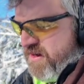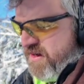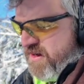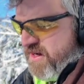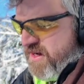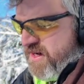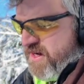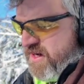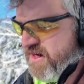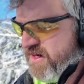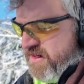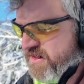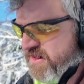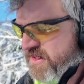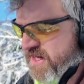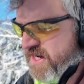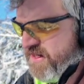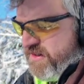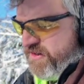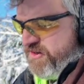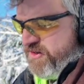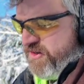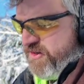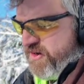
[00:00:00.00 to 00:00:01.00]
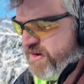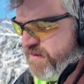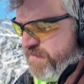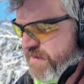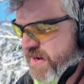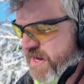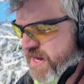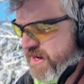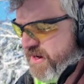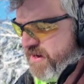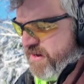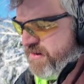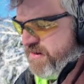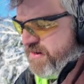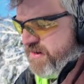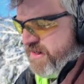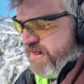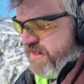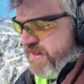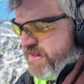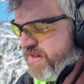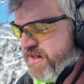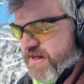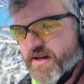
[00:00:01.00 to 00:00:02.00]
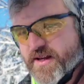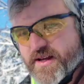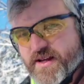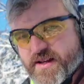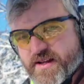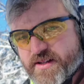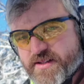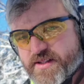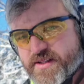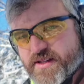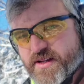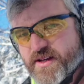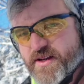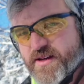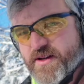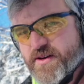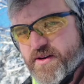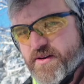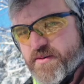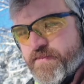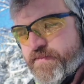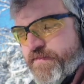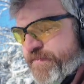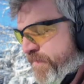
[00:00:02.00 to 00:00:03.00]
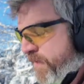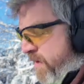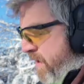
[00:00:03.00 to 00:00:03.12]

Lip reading: It says Duramag on it. So,